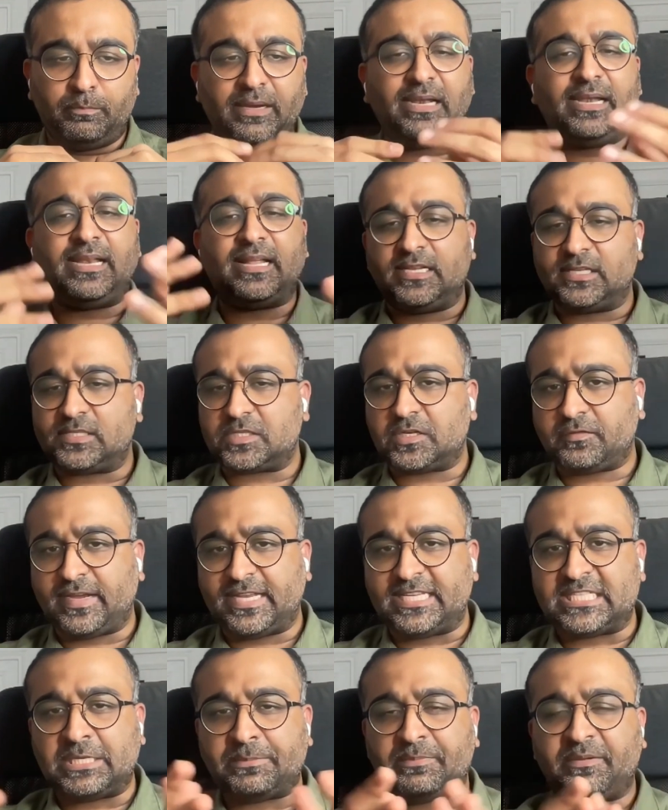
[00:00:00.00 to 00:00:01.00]
build a list of
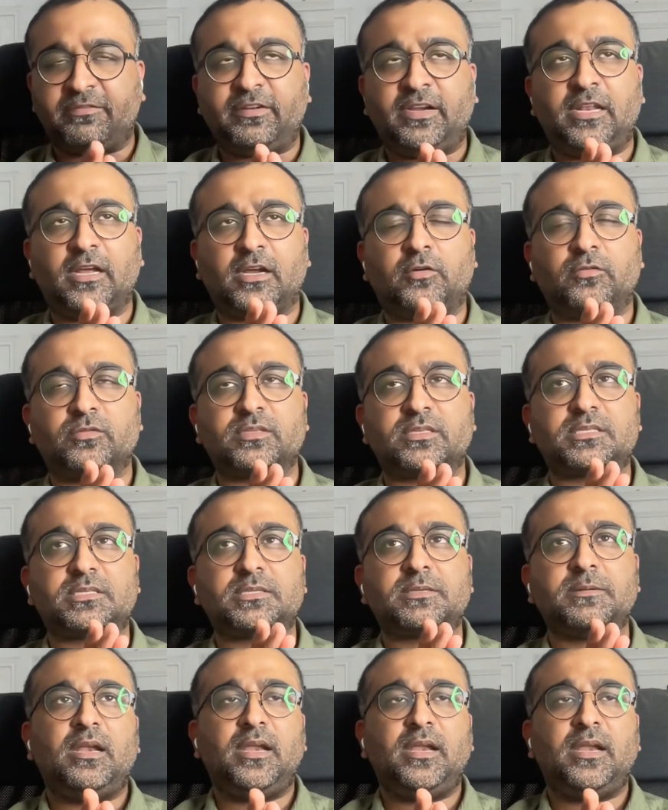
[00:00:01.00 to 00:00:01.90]
ICP fit accounts.